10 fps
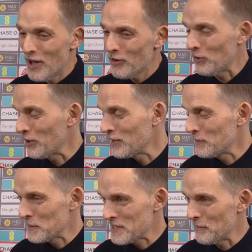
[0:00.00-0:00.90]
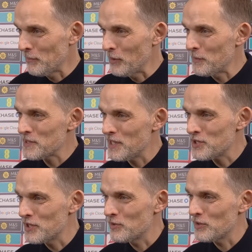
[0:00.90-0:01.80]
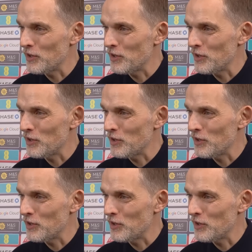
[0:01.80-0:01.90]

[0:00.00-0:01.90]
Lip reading: 100% ball possession with a